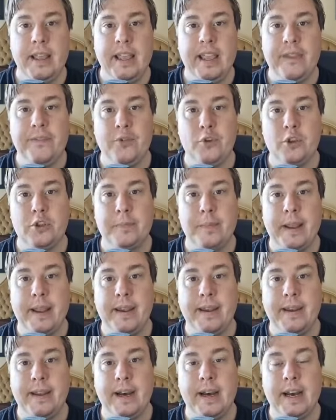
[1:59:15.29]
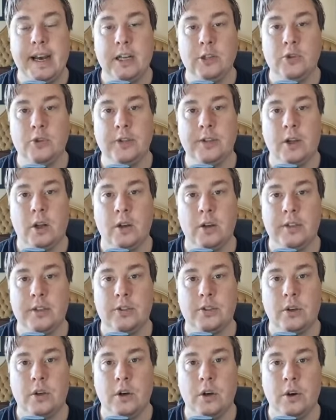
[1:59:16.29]
If you spend
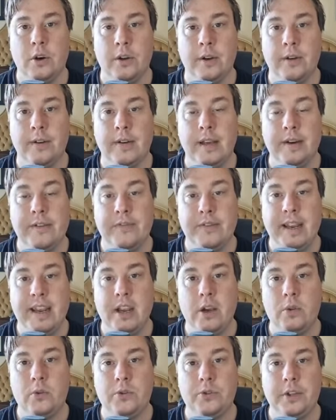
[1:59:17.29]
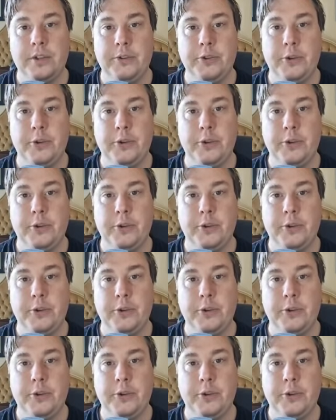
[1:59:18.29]
$100 on videos,